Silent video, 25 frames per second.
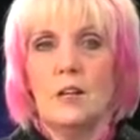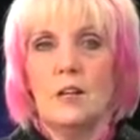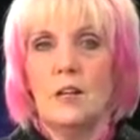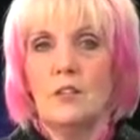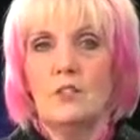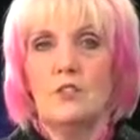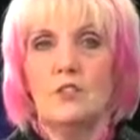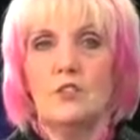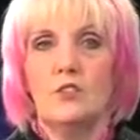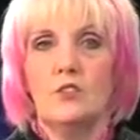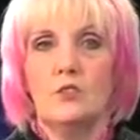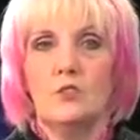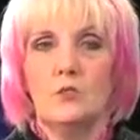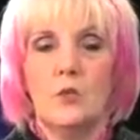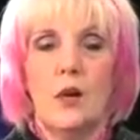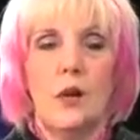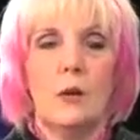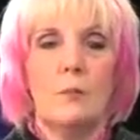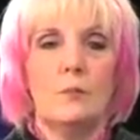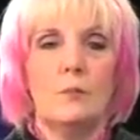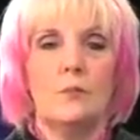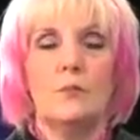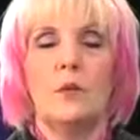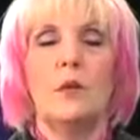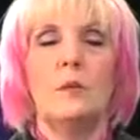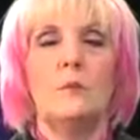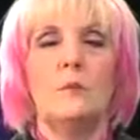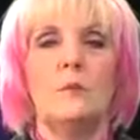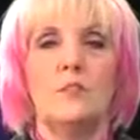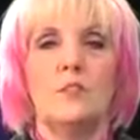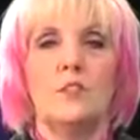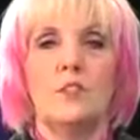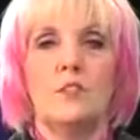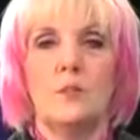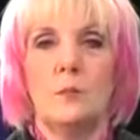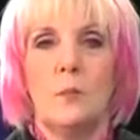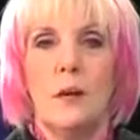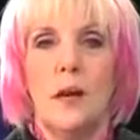angels drop
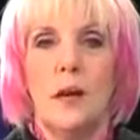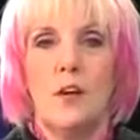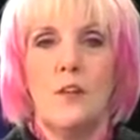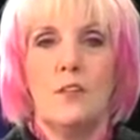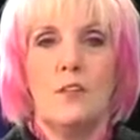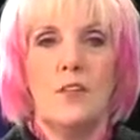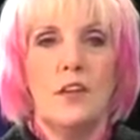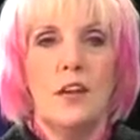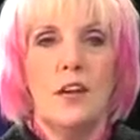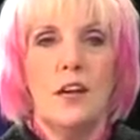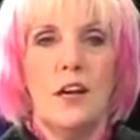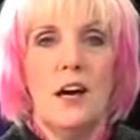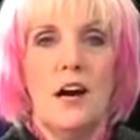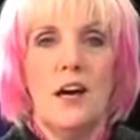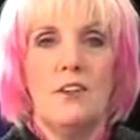grapes in your mouth.